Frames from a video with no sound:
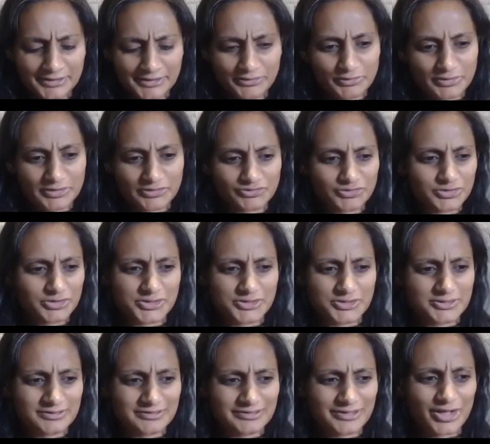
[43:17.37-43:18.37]
3 or 4
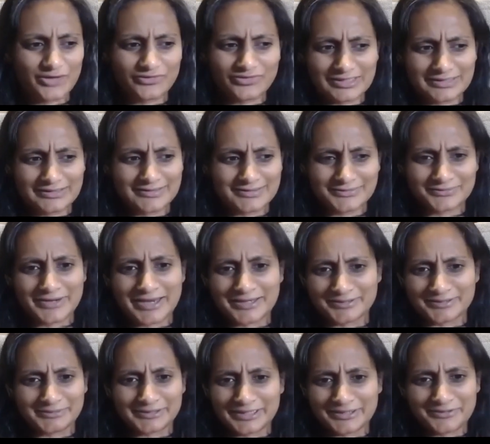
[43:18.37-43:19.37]
just coffees
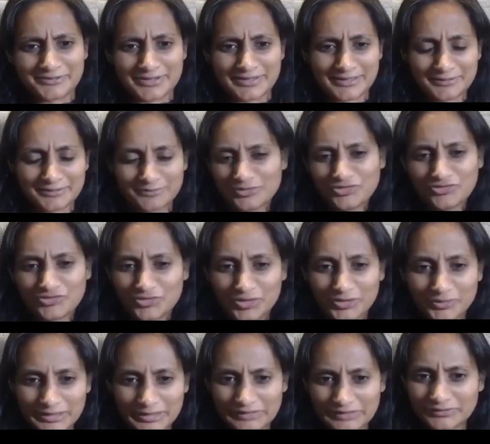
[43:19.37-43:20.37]
randomly with him
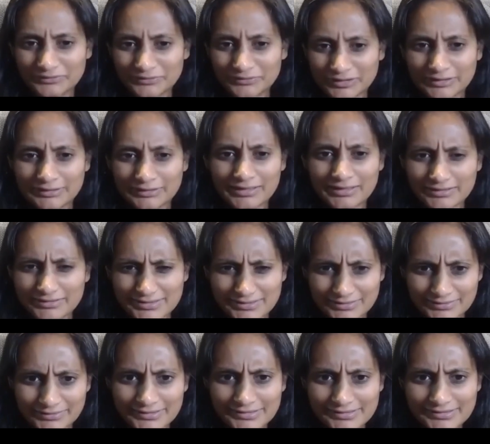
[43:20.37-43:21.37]
before we even really kind of
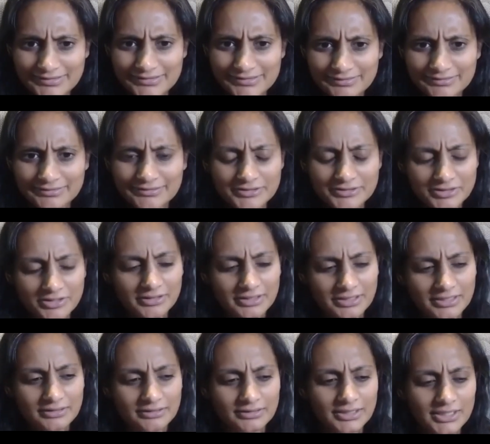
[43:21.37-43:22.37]
seriously started
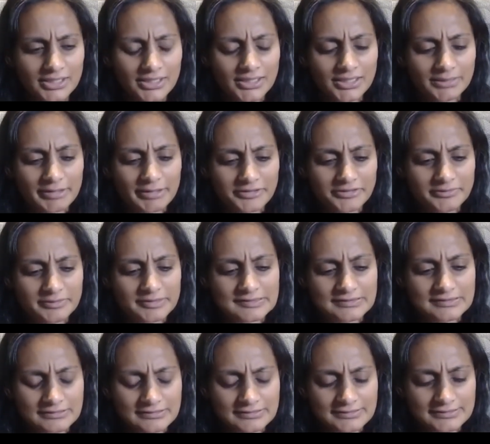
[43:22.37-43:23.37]
talking about the
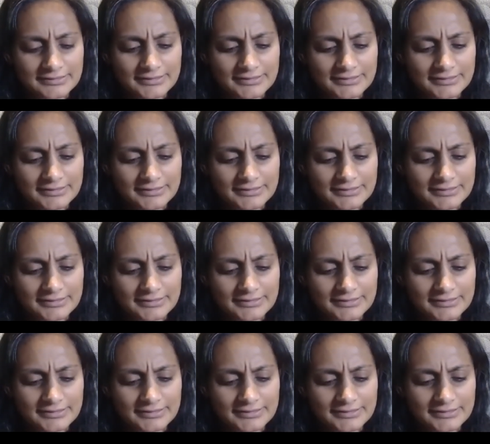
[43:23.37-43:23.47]
business.